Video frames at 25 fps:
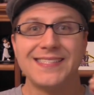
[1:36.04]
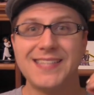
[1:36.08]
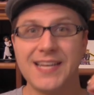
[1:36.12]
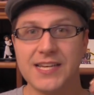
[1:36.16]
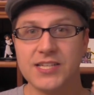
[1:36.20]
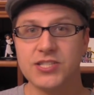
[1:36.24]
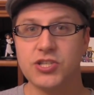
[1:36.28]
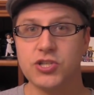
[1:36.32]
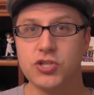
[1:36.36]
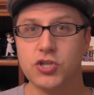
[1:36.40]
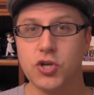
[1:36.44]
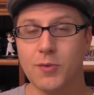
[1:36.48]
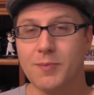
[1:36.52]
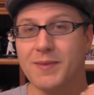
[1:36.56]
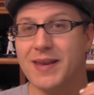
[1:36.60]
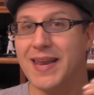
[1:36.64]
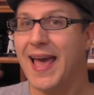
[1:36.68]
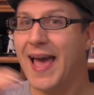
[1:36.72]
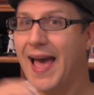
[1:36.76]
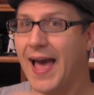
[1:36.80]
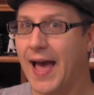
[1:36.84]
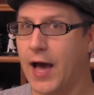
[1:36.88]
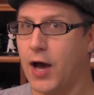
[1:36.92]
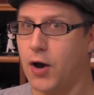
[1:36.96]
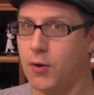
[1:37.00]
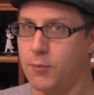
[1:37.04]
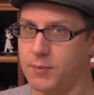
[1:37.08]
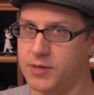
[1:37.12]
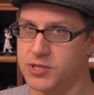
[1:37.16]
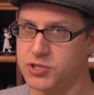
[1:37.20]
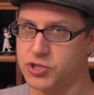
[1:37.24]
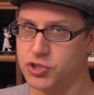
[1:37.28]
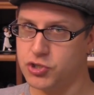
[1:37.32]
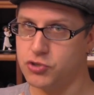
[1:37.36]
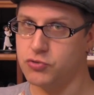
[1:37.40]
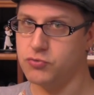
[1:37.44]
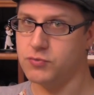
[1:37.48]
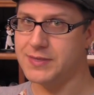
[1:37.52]
does determine how
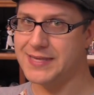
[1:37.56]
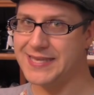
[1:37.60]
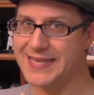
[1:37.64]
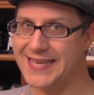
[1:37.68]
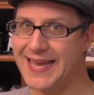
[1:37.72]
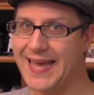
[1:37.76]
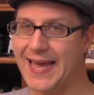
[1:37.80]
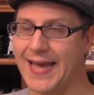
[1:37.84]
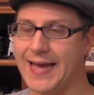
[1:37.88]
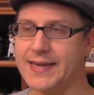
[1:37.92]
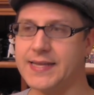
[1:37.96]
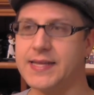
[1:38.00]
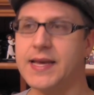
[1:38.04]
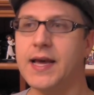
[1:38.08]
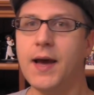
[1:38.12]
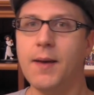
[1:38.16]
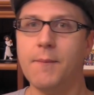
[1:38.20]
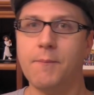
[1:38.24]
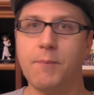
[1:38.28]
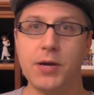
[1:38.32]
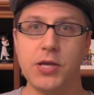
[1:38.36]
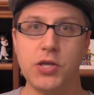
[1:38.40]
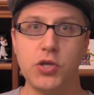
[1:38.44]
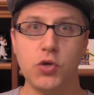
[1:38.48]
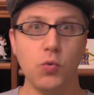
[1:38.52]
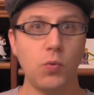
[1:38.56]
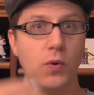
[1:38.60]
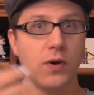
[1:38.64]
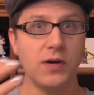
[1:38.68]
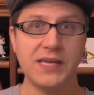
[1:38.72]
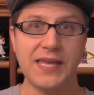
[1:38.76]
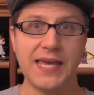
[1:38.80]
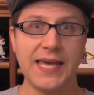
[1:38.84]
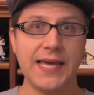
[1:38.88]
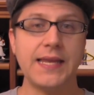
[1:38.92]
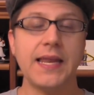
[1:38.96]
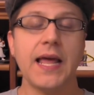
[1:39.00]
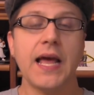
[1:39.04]
much you get, but you will
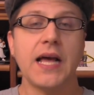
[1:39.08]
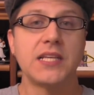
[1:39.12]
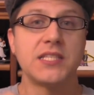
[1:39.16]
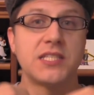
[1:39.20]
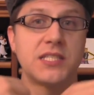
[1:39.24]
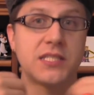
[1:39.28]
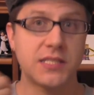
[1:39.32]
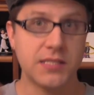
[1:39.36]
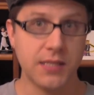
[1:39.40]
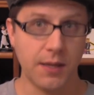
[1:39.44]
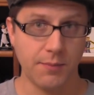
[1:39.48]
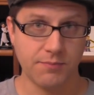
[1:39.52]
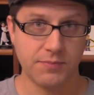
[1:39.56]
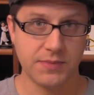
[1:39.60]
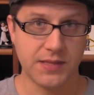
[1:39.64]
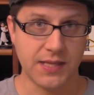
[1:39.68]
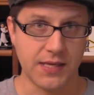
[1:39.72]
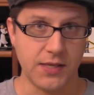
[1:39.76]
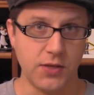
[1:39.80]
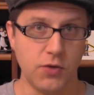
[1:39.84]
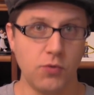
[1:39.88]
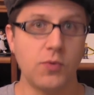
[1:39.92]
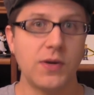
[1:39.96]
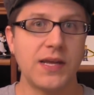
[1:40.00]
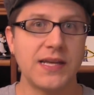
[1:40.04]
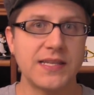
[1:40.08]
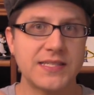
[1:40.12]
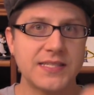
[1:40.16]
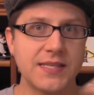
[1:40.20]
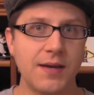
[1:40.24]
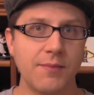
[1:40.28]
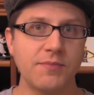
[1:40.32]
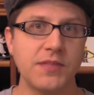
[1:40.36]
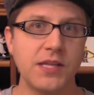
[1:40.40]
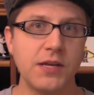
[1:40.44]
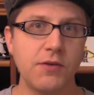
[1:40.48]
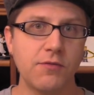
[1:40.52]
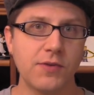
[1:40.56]
get something. You will get
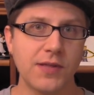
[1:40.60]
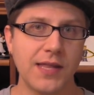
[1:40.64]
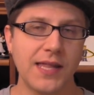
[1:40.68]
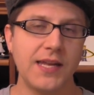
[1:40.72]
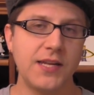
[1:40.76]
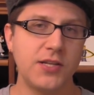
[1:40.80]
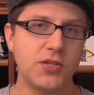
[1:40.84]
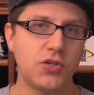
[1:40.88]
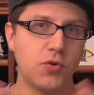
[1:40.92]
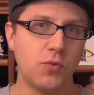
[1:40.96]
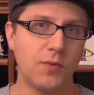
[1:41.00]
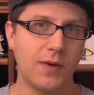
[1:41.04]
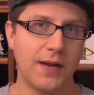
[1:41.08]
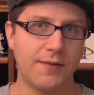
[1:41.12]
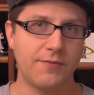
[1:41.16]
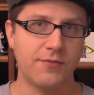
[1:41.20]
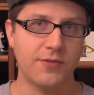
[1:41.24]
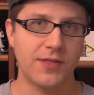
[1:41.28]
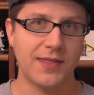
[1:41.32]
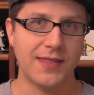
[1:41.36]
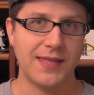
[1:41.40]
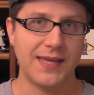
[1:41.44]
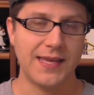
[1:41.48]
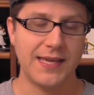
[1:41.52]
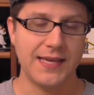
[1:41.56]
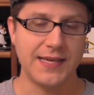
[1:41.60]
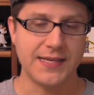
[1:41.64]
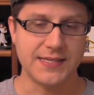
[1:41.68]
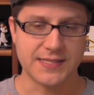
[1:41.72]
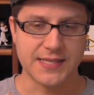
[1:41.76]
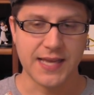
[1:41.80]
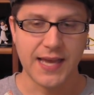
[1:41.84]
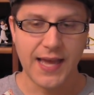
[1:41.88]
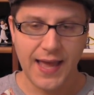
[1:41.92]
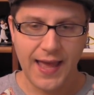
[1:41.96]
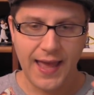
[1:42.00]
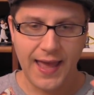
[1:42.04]
something related to whatever the thing is.